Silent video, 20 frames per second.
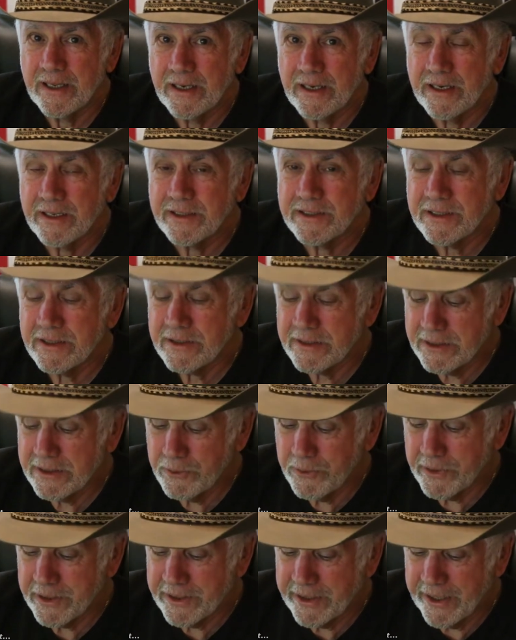Listen to
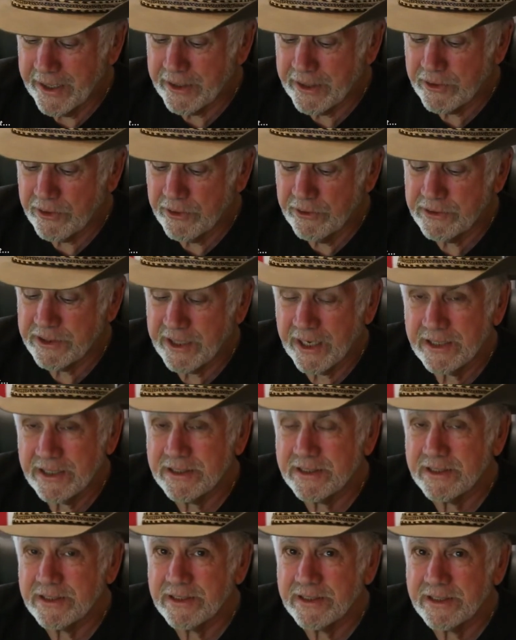what Ted Cruz
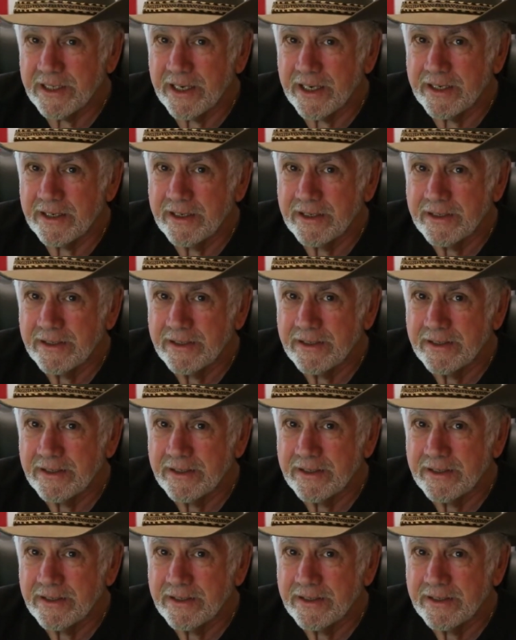has to say.